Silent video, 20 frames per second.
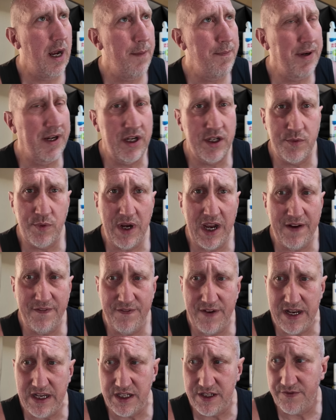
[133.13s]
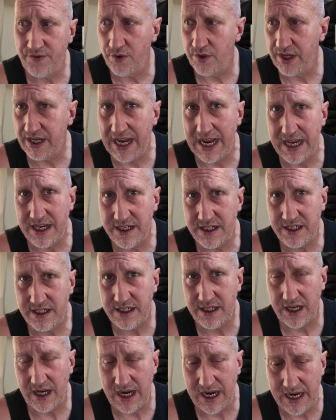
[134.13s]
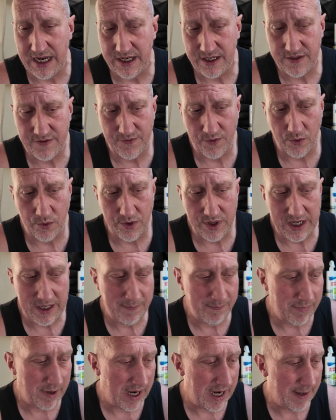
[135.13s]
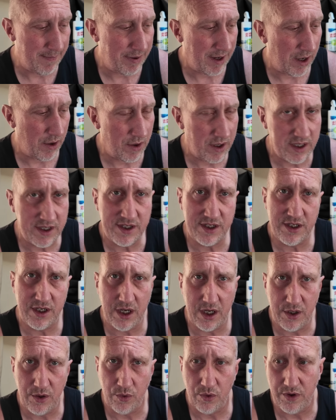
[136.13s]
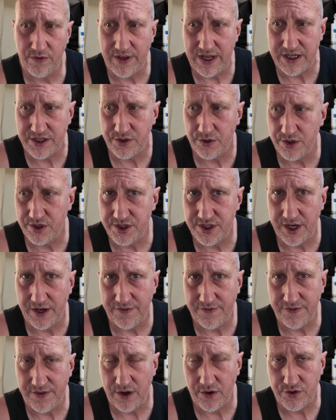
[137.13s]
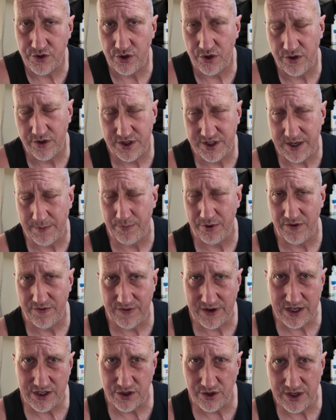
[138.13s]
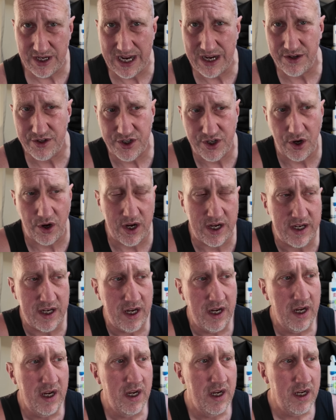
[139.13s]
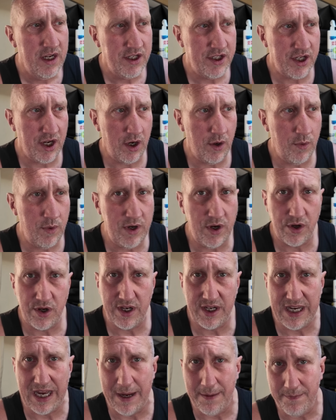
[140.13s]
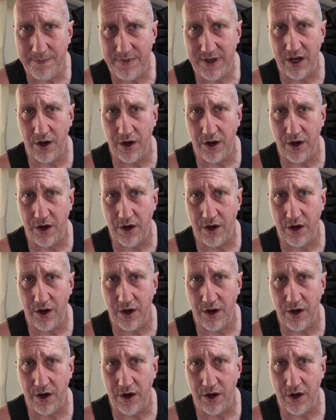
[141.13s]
because we have vents for the gas and for the air blowers and all of that sort of stuff. Those are separate vents on the outside. So we're not going to get,